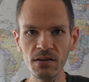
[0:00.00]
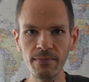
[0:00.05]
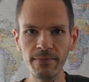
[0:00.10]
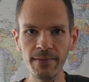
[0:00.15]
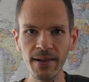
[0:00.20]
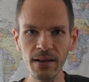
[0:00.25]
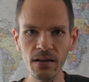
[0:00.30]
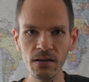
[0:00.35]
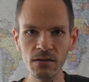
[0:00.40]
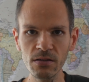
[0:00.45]

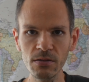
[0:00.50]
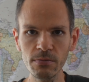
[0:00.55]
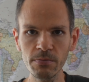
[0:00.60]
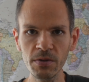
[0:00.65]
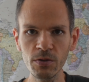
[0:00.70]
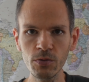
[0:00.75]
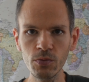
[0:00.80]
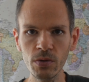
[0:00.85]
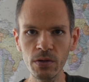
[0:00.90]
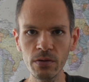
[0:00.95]
balance
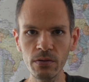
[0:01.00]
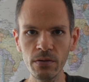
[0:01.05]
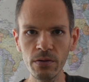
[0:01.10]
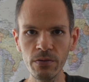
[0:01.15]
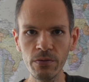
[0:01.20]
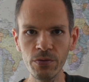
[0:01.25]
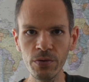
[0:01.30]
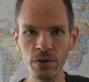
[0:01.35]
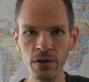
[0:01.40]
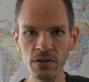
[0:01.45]
between the
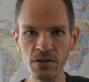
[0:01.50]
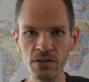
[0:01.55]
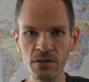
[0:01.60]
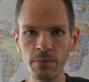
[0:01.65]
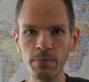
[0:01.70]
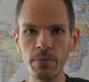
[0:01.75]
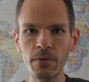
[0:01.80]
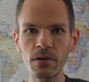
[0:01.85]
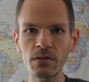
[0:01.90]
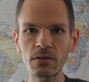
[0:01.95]
three
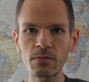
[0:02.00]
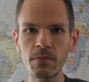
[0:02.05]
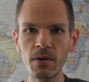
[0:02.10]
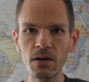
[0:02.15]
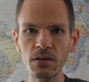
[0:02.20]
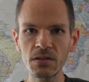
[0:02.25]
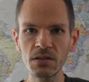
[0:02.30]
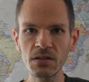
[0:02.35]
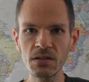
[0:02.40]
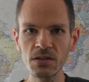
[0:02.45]
separate
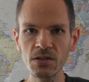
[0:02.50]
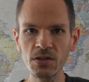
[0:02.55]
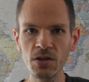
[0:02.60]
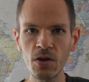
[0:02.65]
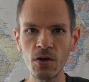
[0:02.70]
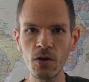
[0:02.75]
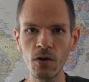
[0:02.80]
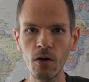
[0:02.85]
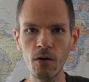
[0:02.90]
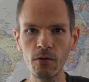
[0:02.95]
branches
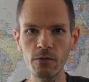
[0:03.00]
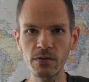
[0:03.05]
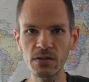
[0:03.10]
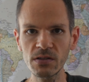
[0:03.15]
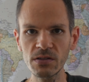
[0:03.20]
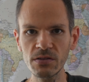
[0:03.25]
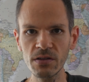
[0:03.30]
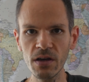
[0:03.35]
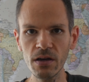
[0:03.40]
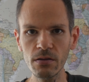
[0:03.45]
of the
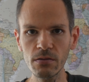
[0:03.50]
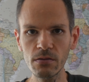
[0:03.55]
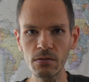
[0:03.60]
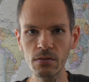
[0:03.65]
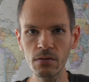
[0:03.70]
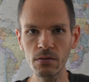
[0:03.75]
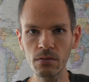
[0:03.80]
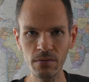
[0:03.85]
state.